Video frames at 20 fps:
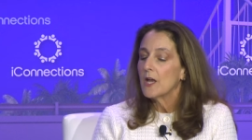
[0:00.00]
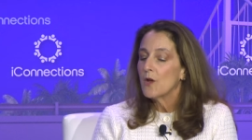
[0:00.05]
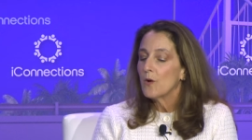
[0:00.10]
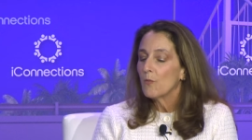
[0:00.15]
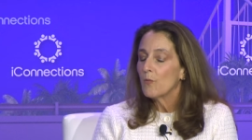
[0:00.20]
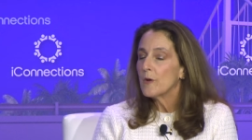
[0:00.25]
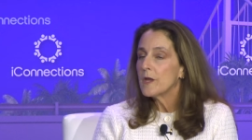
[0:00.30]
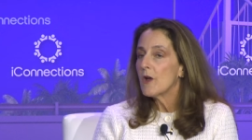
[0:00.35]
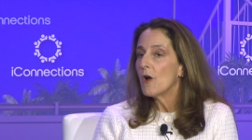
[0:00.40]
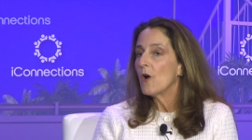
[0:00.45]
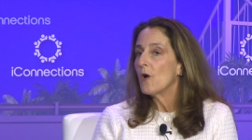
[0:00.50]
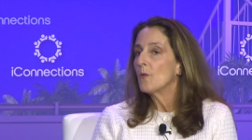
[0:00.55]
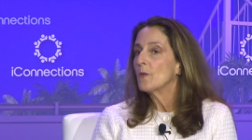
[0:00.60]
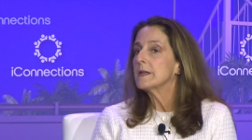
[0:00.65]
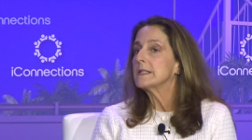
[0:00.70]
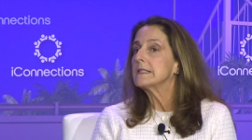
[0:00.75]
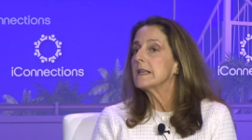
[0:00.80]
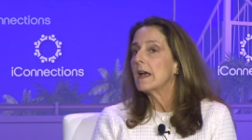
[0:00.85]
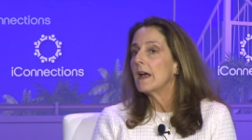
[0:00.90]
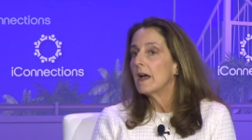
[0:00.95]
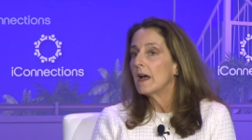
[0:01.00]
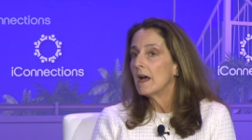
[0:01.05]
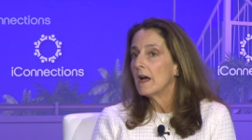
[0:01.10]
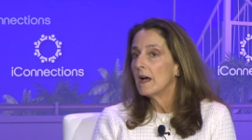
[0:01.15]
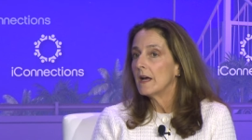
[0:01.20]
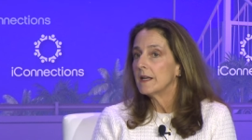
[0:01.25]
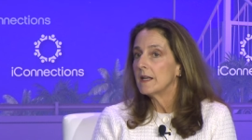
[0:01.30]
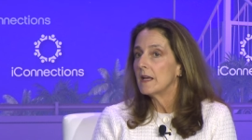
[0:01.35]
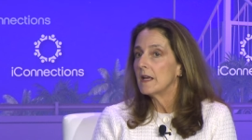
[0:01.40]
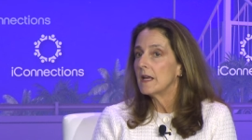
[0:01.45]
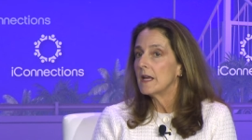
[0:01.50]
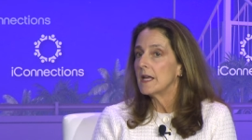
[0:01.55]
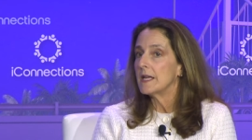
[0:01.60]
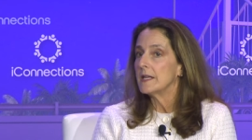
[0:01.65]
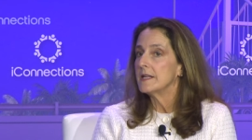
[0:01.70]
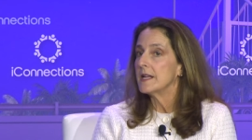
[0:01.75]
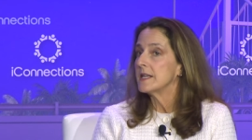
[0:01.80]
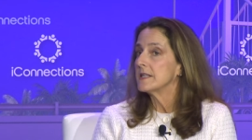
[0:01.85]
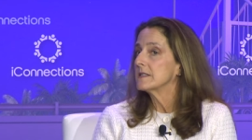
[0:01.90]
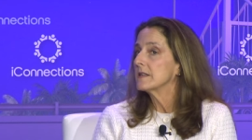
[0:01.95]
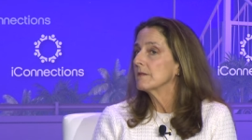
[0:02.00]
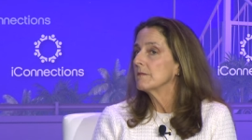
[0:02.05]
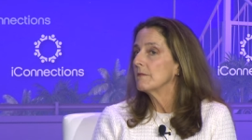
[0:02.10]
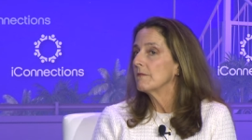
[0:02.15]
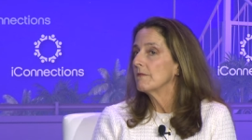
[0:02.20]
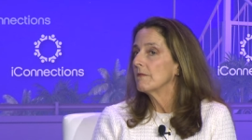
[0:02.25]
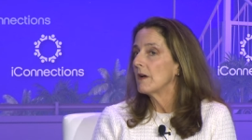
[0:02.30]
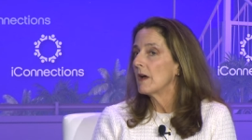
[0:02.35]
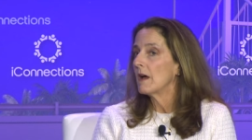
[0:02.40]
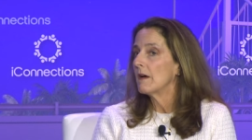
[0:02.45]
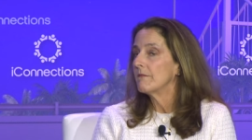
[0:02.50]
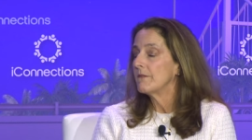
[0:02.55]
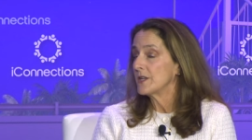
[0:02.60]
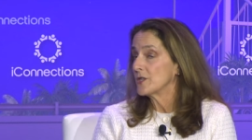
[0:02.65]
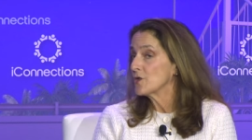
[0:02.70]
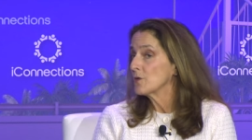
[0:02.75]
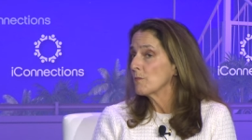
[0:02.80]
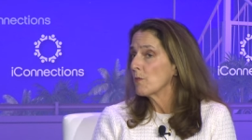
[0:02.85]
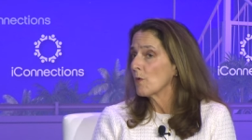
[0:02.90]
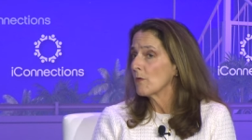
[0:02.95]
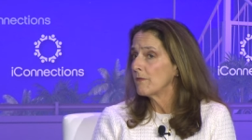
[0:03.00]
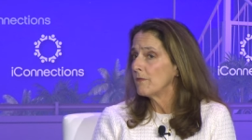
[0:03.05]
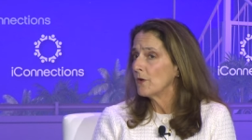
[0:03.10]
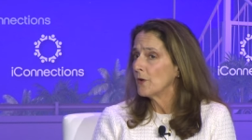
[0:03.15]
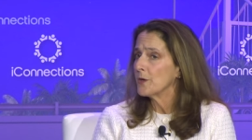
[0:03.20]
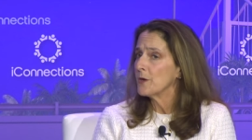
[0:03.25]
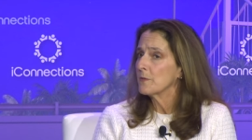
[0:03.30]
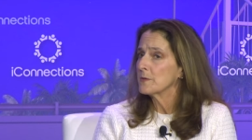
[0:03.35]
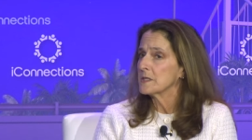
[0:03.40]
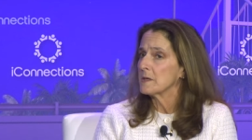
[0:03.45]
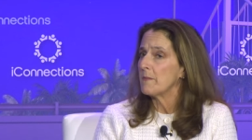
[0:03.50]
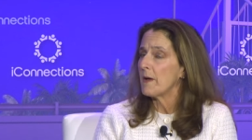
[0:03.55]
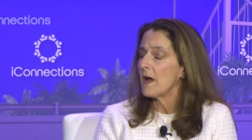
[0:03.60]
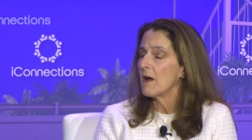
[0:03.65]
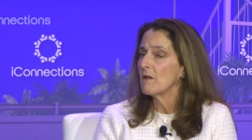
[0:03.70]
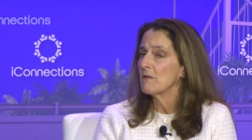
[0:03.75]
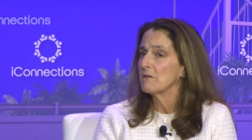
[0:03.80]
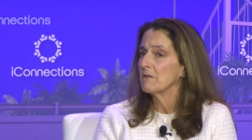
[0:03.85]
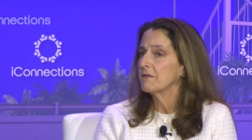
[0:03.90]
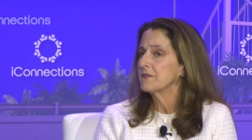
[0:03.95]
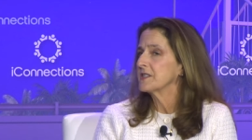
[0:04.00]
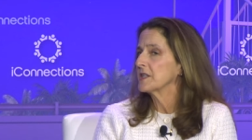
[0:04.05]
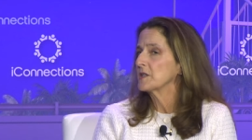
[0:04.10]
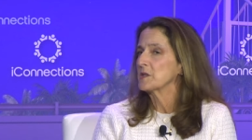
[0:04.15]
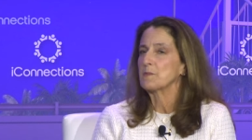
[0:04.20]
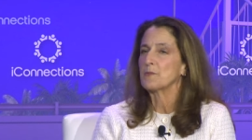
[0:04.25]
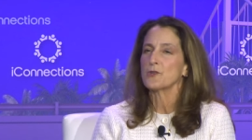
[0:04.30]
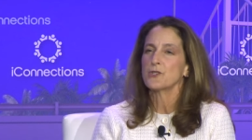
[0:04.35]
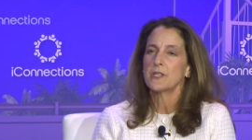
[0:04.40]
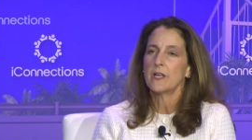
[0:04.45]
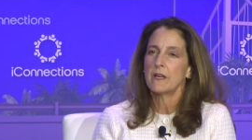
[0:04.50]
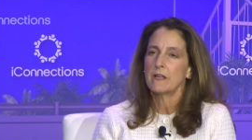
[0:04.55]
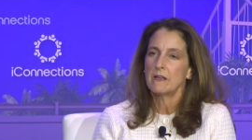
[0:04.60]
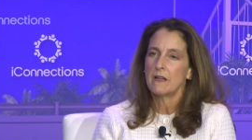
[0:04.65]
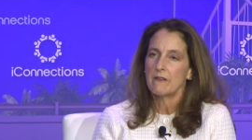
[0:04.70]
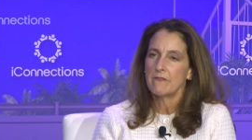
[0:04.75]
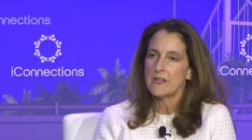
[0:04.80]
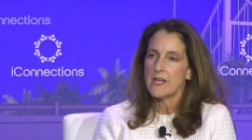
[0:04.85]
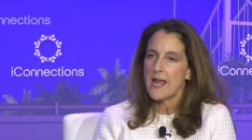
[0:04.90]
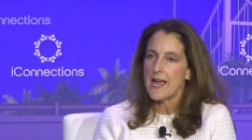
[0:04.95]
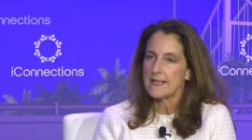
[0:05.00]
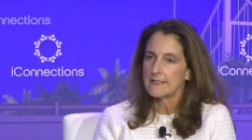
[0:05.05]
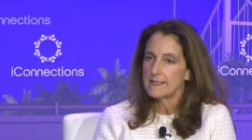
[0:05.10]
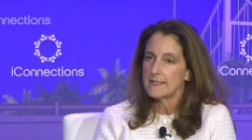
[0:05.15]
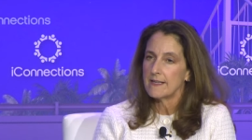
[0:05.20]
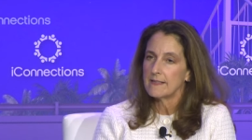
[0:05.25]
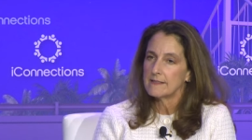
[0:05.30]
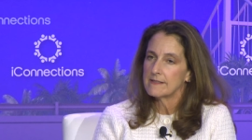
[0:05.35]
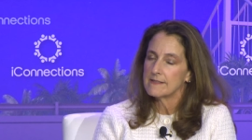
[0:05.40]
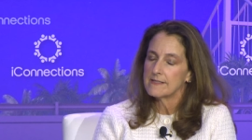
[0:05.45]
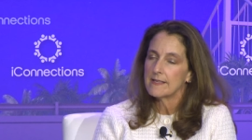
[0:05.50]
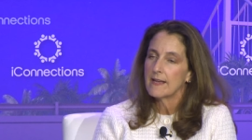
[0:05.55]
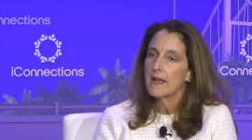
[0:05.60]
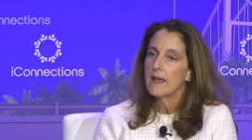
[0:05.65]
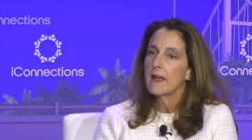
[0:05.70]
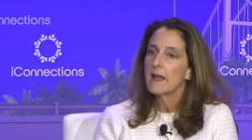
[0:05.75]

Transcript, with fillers: we always had a nascent uh, venture portfolio. It was about 6% of the assets.